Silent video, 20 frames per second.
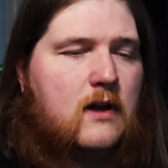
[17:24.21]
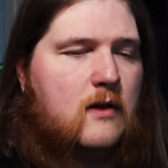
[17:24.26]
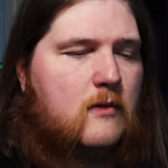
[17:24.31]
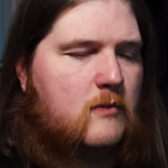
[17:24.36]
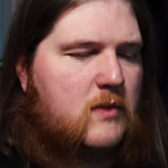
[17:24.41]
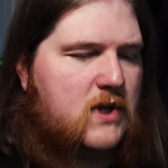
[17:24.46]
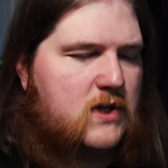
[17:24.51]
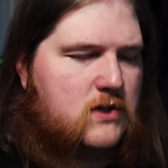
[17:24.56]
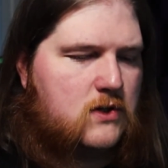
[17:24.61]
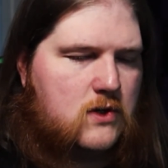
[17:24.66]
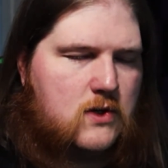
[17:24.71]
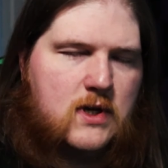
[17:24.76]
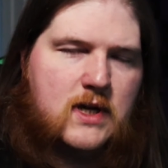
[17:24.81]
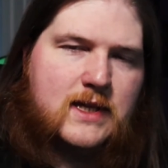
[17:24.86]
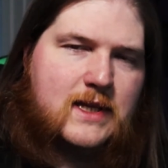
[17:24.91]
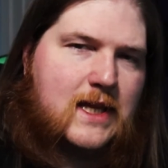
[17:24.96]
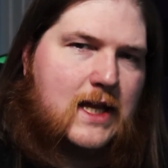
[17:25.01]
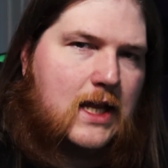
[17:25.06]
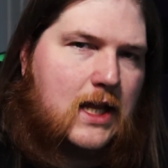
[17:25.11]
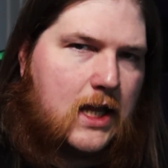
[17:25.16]
Make sure you
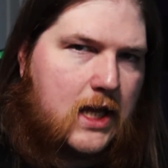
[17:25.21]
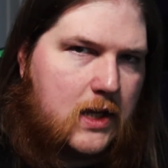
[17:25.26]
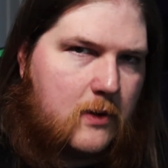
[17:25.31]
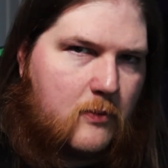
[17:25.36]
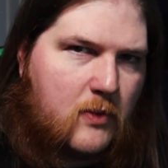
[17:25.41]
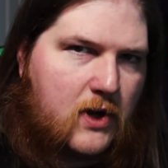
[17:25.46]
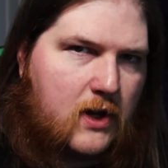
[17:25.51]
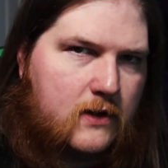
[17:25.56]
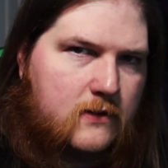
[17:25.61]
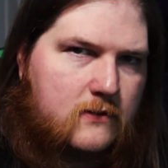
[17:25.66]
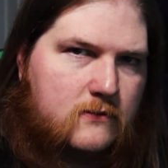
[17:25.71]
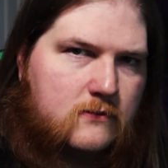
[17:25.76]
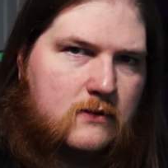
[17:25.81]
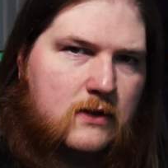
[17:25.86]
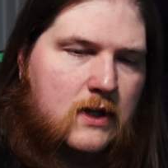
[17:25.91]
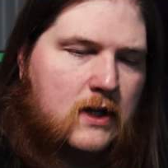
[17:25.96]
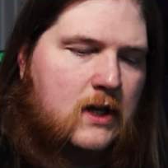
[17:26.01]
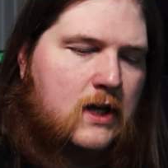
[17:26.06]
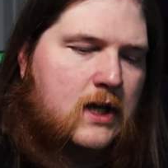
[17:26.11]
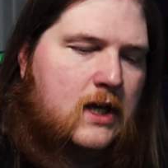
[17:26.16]
hit that like button,
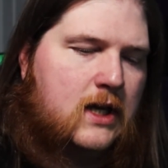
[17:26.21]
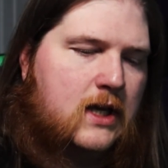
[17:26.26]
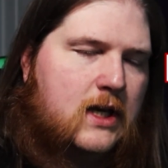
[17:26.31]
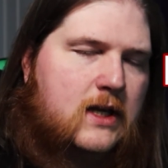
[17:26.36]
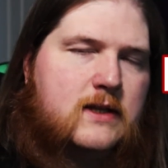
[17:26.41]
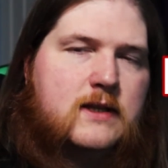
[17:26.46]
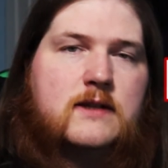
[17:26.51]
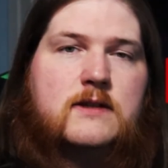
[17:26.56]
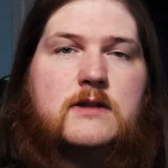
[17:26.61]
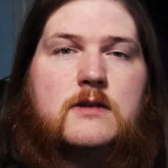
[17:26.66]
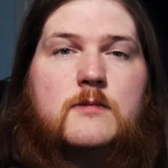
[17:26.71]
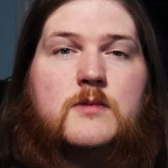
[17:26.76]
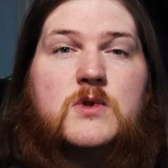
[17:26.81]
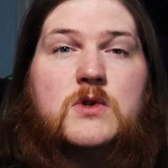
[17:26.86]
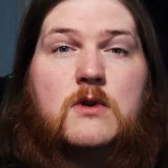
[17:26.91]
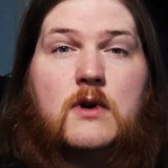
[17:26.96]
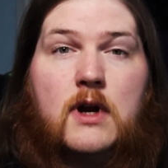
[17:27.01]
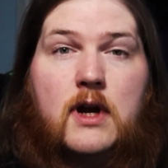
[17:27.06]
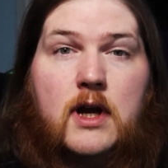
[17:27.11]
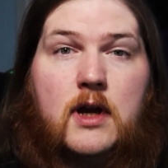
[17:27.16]
hit the
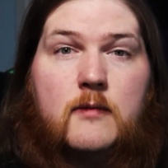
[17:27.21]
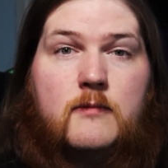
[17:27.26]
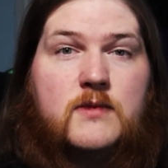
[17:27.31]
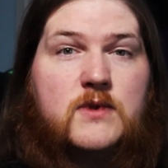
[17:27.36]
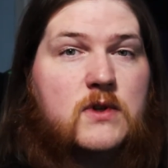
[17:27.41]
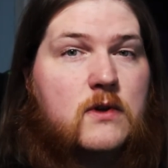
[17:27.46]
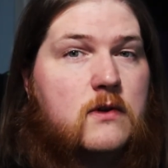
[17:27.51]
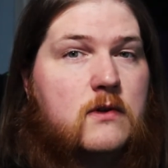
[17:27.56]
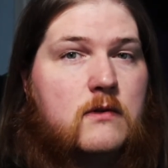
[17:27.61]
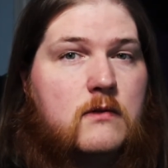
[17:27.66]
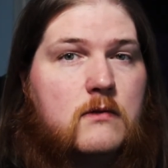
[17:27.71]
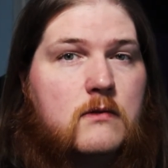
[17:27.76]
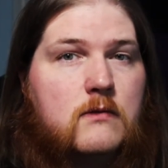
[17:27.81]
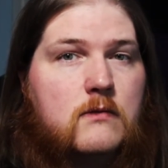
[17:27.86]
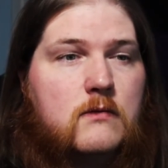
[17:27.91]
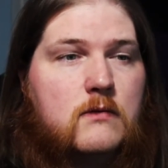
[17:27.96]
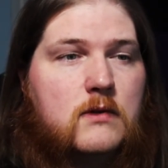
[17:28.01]
subscribe so you